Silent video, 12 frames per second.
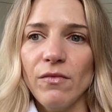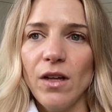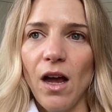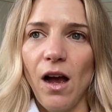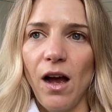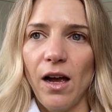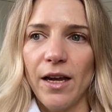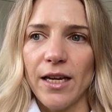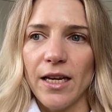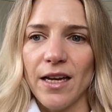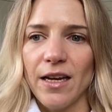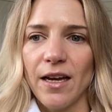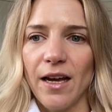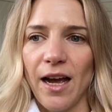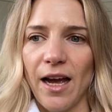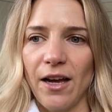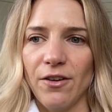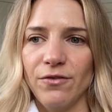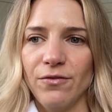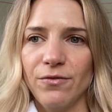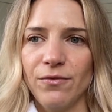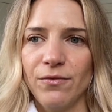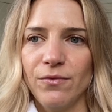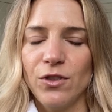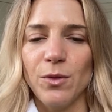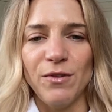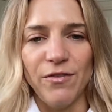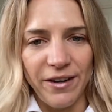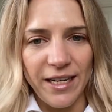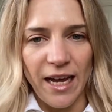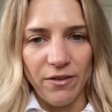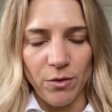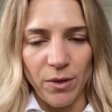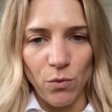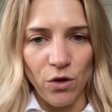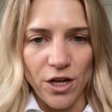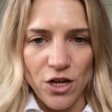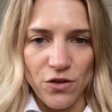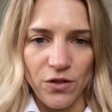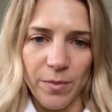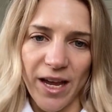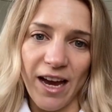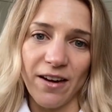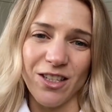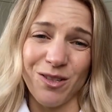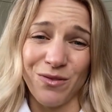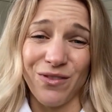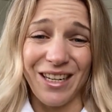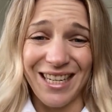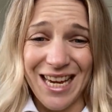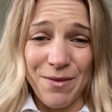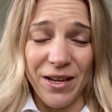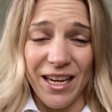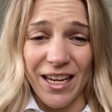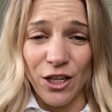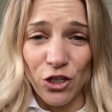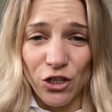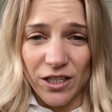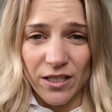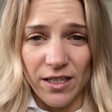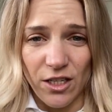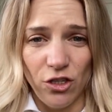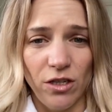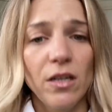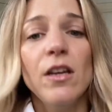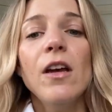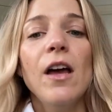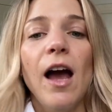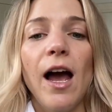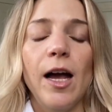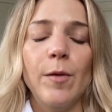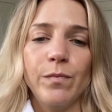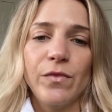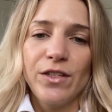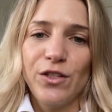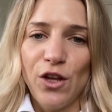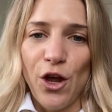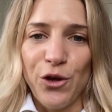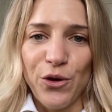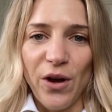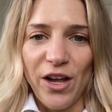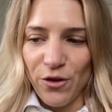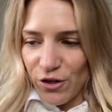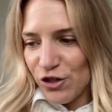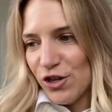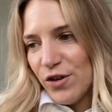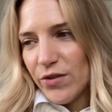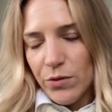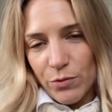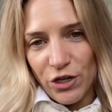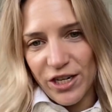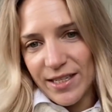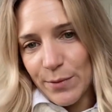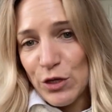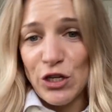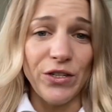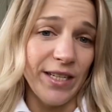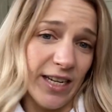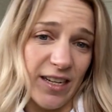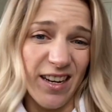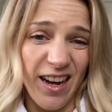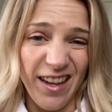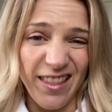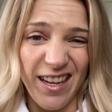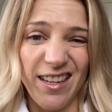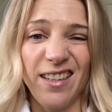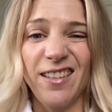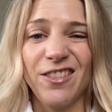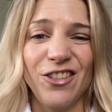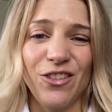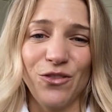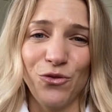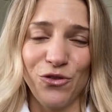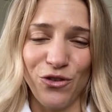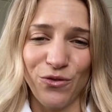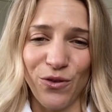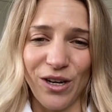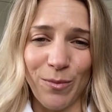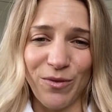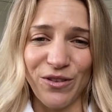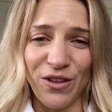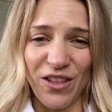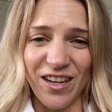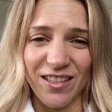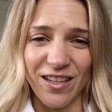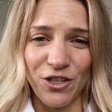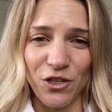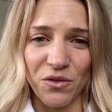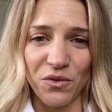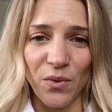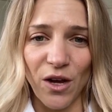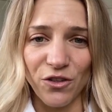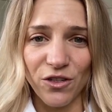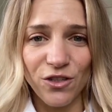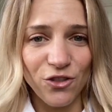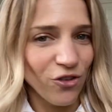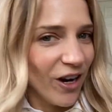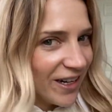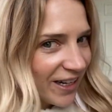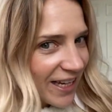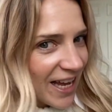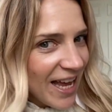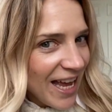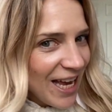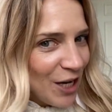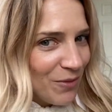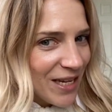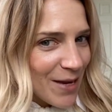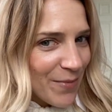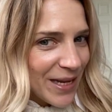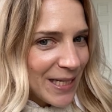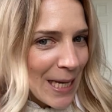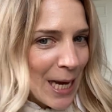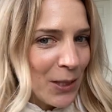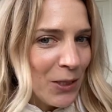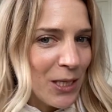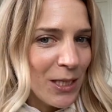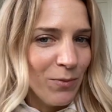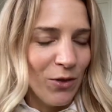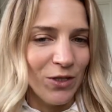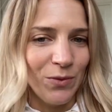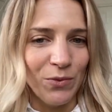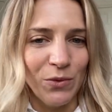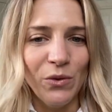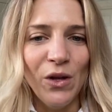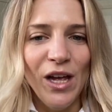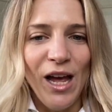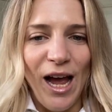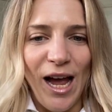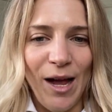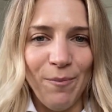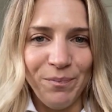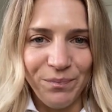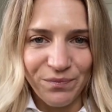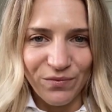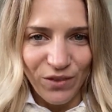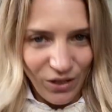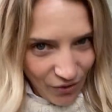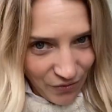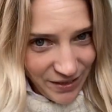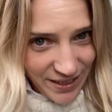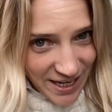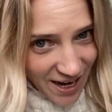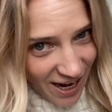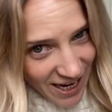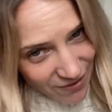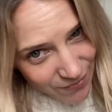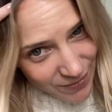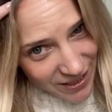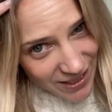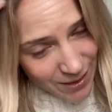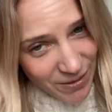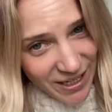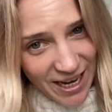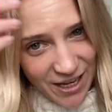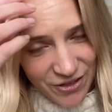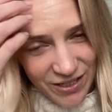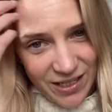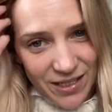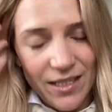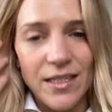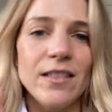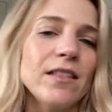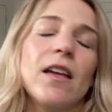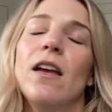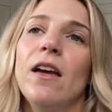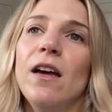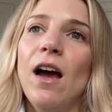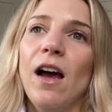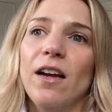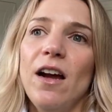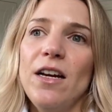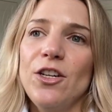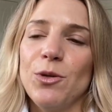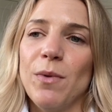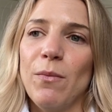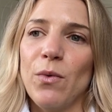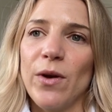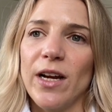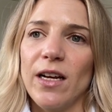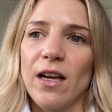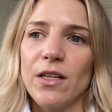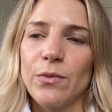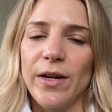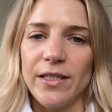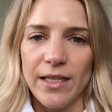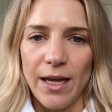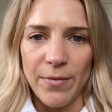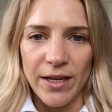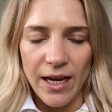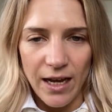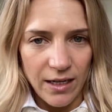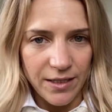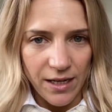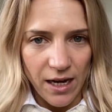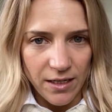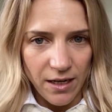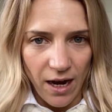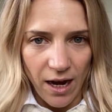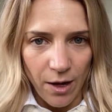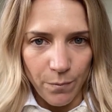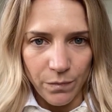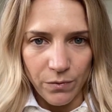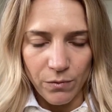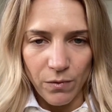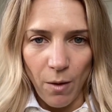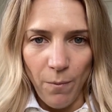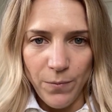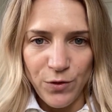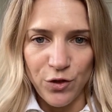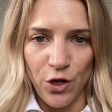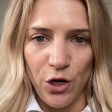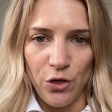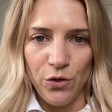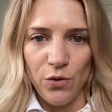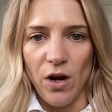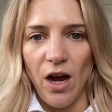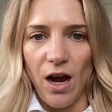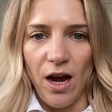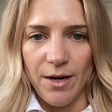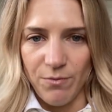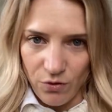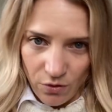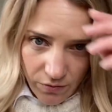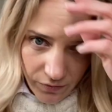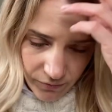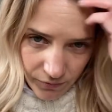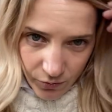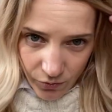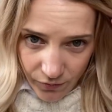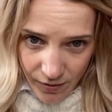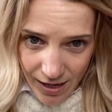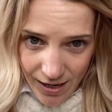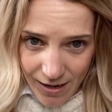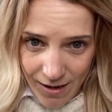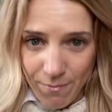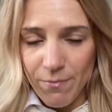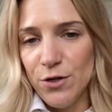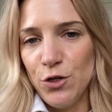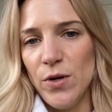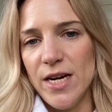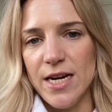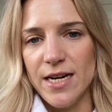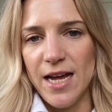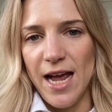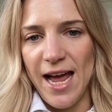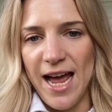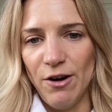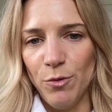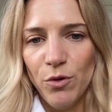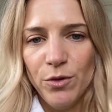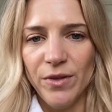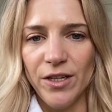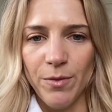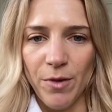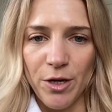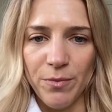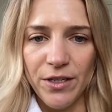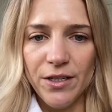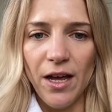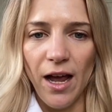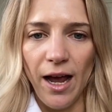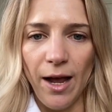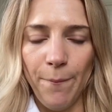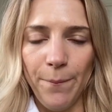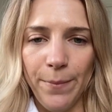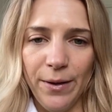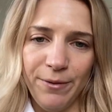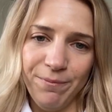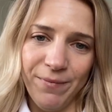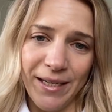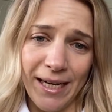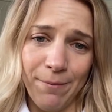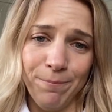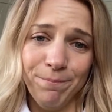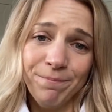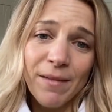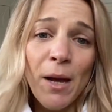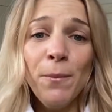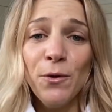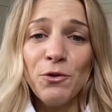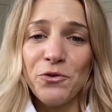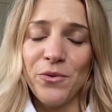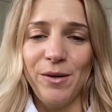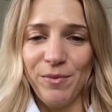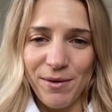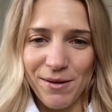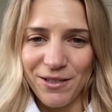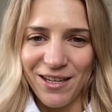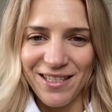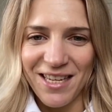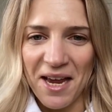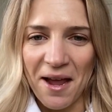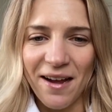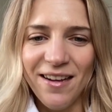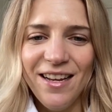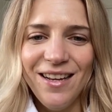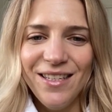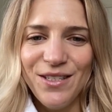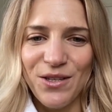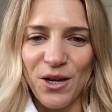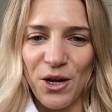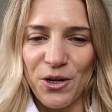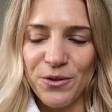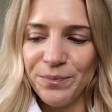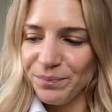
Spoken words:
I have to be very careful about what I use on my hair in terms of like keeping it in good condition. So I thought I'd show you a of the products I'm using and then just talk you through a couple of the things I do as well, just to try and like help keep it as healthy as possible. Obviously I haven't been to see my hairdresser since, I can't actually remember when I last went to get my colour done. So I'm sort of in between a hair appointment at the moment, but again, I'm not sure when I'm going to be able to go see her. So